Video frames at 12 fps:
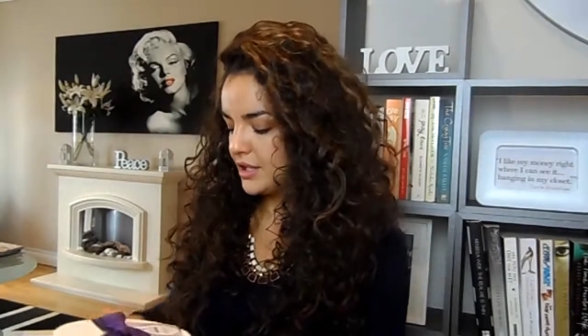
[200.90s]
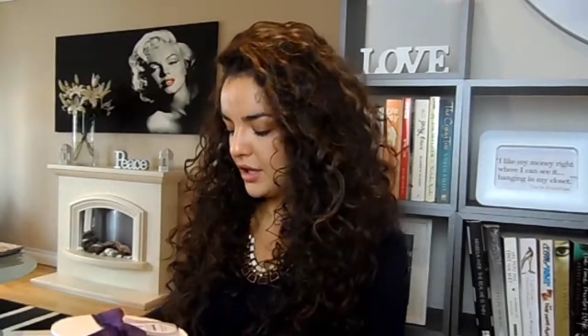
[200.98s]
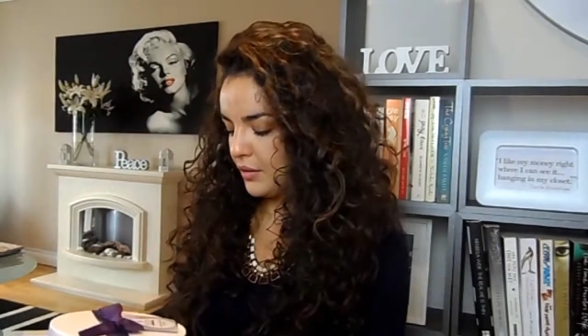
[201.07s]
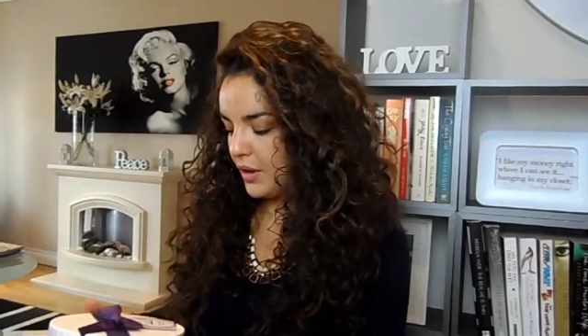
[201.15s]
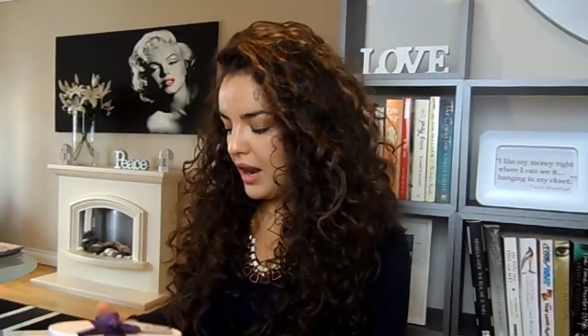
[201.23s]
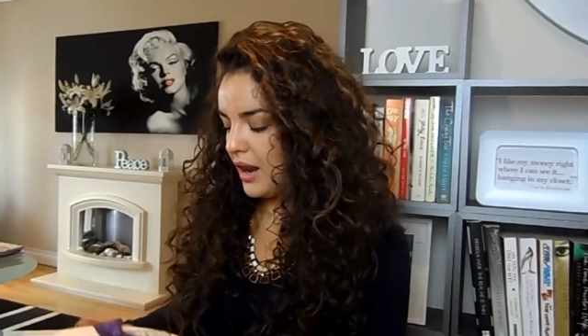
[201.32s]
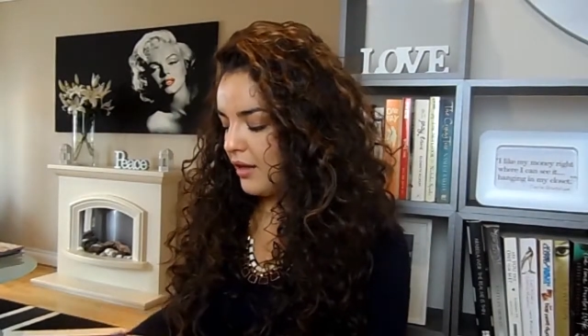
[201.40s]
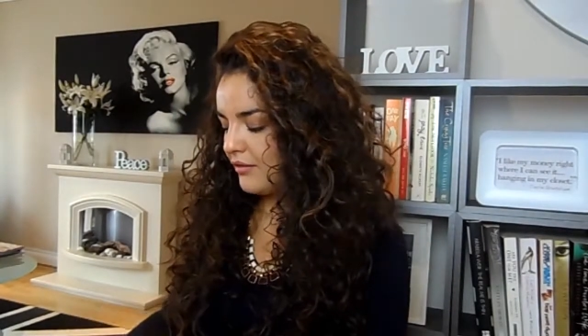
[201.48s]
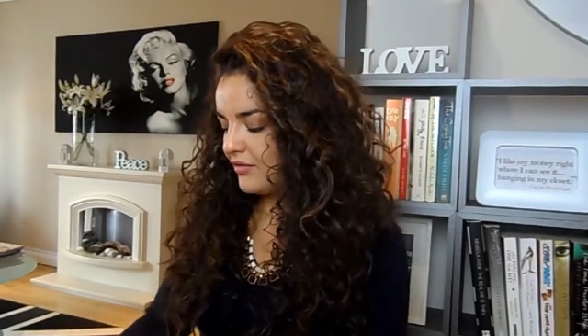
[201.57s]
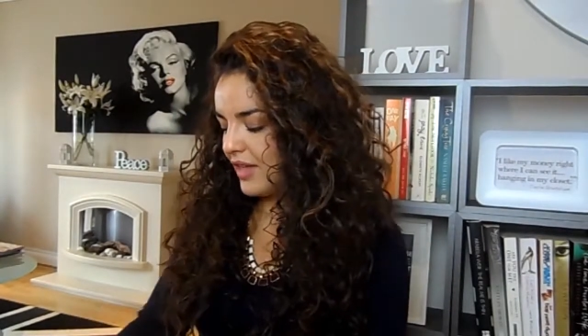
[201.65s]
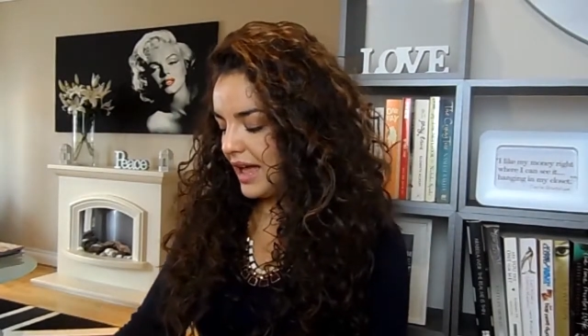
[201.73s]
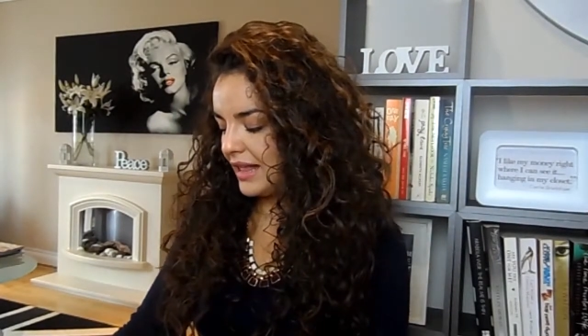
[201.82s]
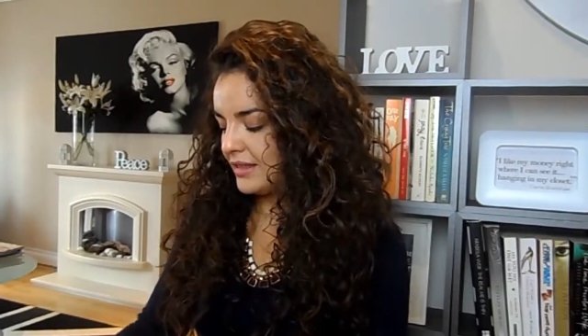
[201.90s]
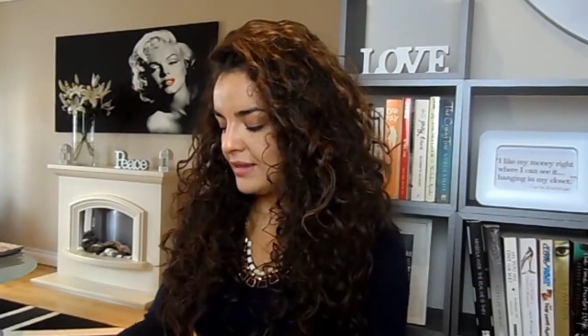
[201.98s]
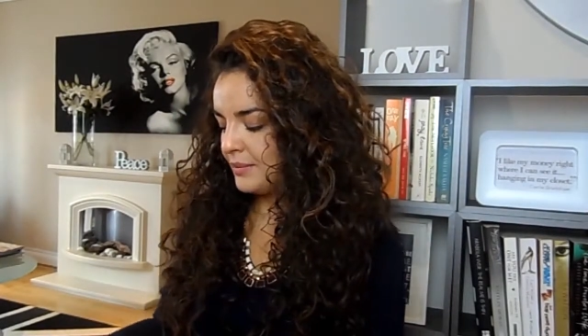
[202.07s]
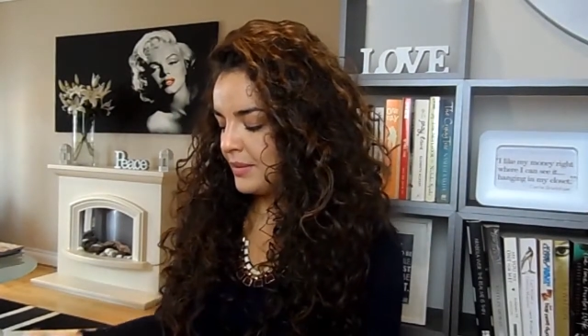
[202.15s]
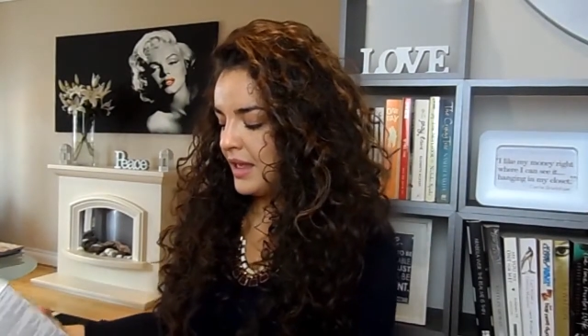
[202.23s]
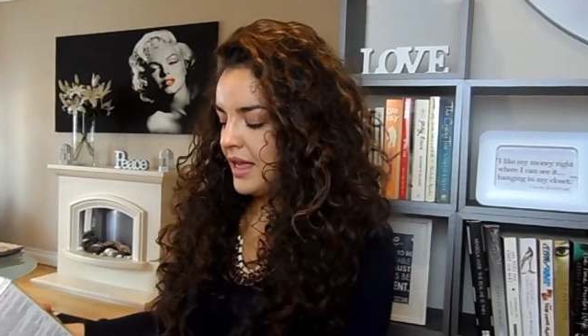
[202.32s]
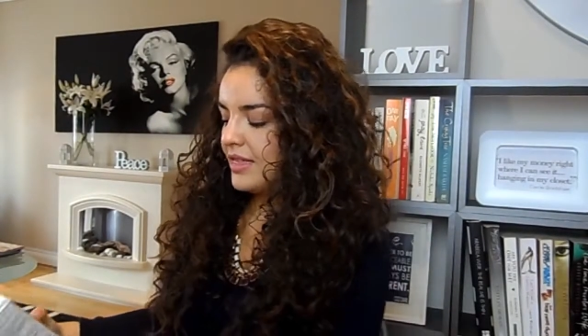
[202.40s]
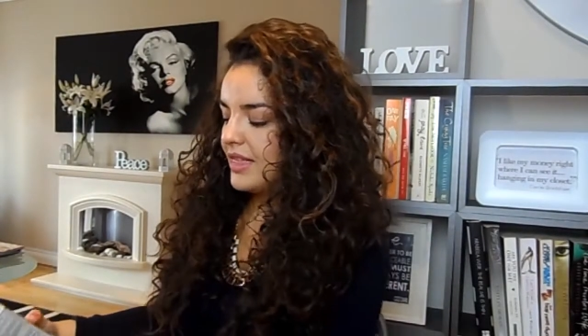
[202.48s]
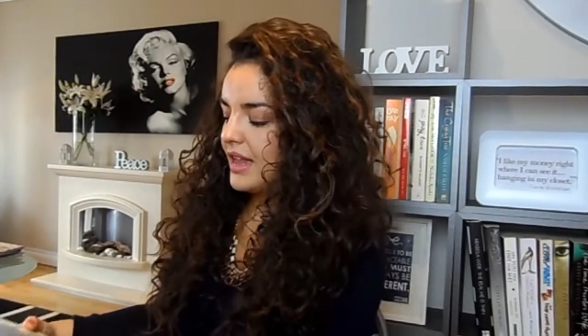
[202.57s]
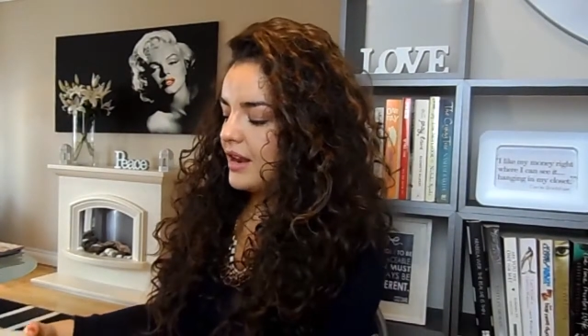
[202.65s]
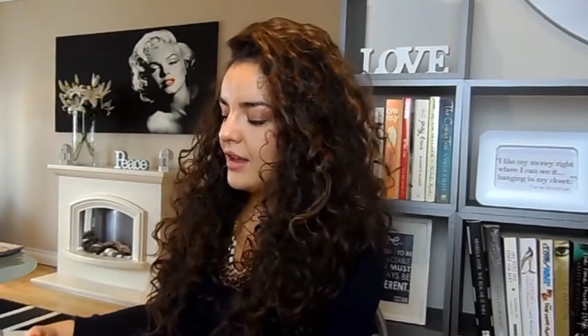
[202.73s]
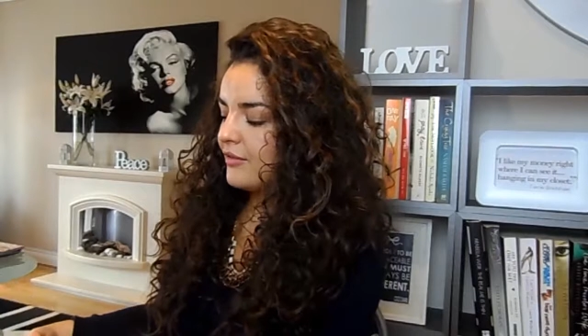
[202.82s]
So love that.
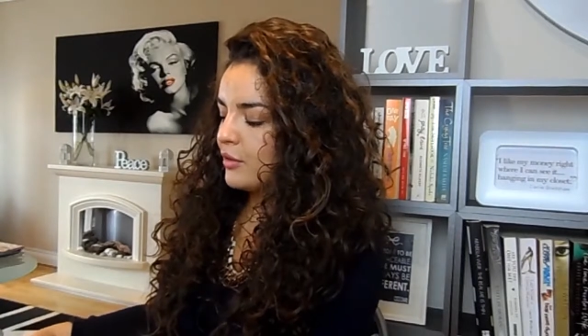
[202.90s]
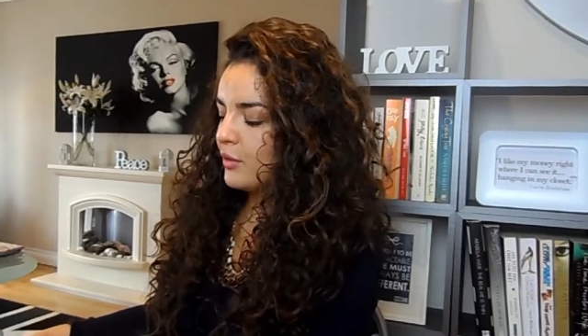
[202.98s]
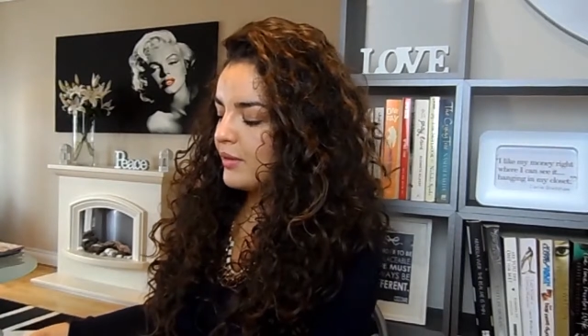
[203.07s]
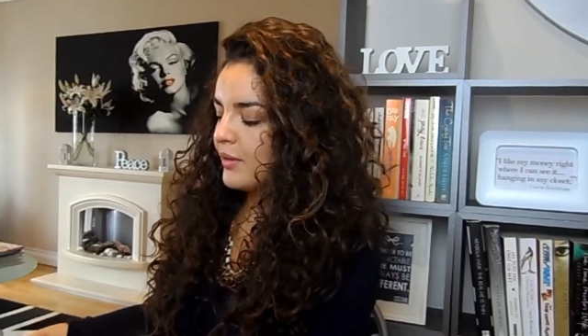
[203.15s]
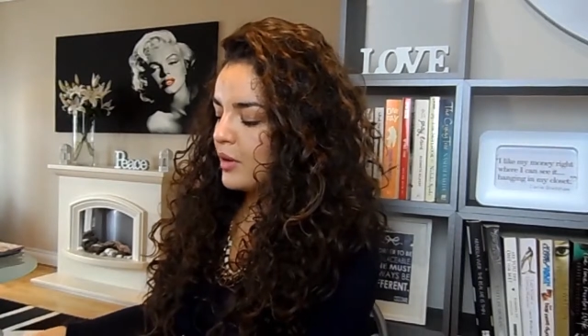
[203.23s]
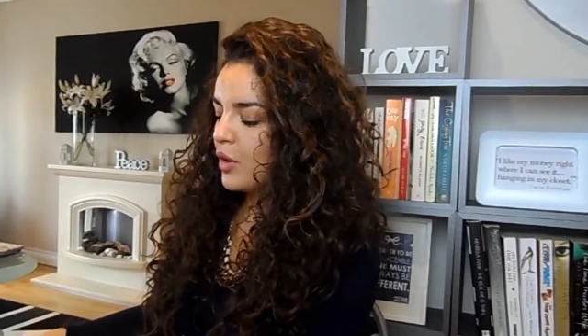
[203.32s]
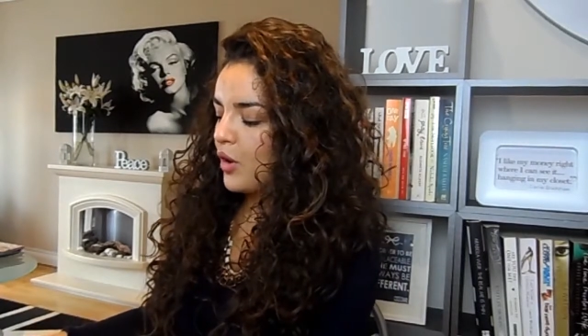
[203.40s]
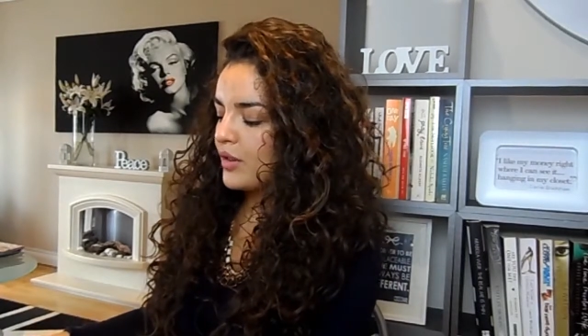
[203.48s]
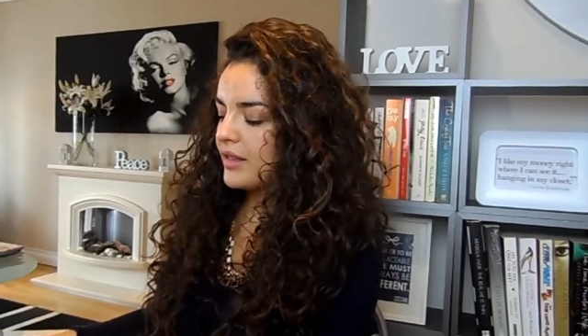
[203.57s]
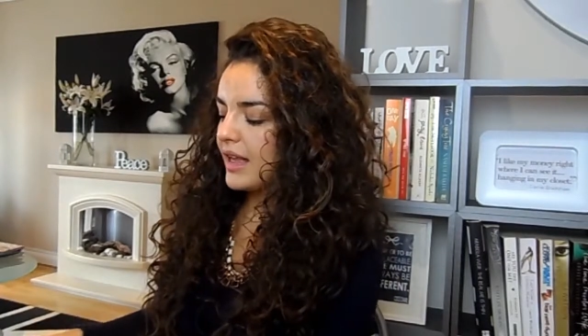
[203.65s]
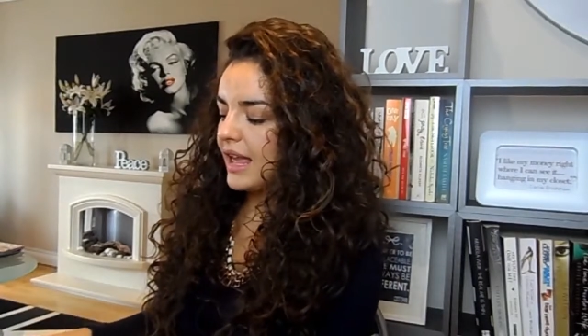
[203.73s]
Then I've also got